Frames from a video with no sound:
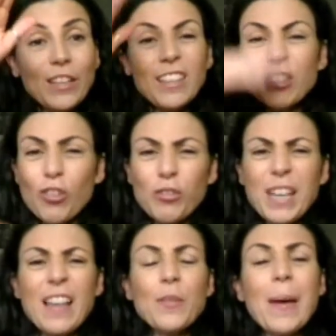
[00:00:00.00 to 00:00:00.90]
scroll
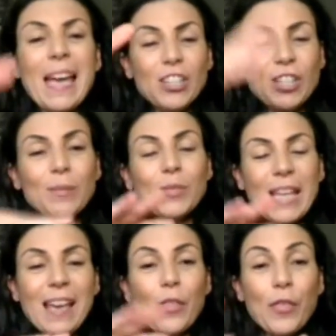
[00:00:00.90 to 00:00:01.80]
down the page, and it will
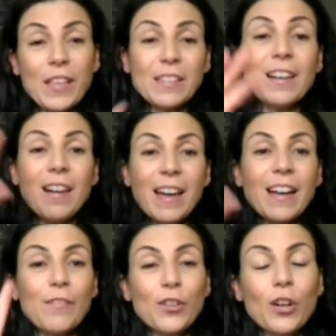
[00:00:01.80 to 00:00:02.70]
say other things I
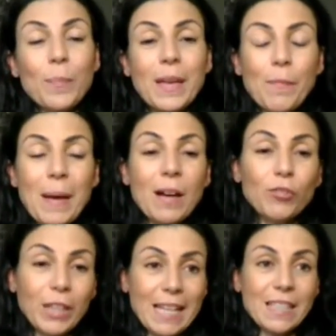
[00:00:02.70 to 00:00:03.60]
like. I've got a bit about
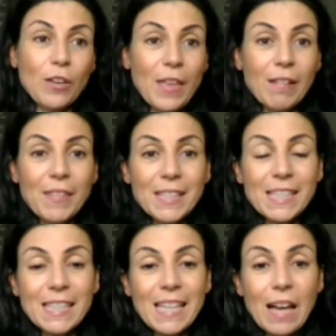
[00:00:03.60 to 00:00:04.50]
Ricketto there, and there's
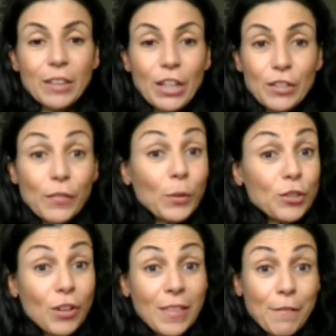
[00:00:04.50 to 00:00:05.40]
a discount code if you
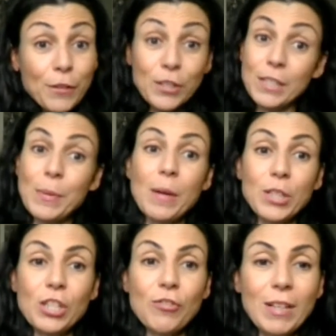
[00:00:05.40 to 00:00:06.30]
want to try their food as well,
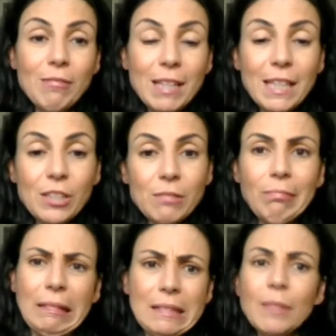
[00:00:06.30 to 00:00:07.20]
which is really, really good.
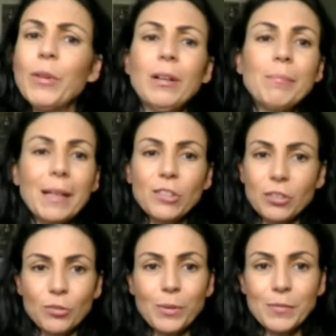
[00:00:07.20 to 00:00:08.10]
Well, my
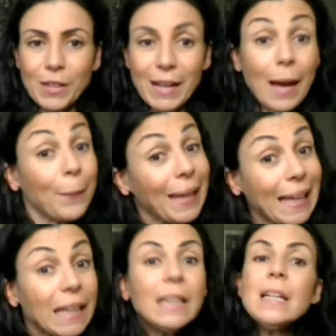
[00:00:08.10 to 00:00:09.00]
dog's always very happy.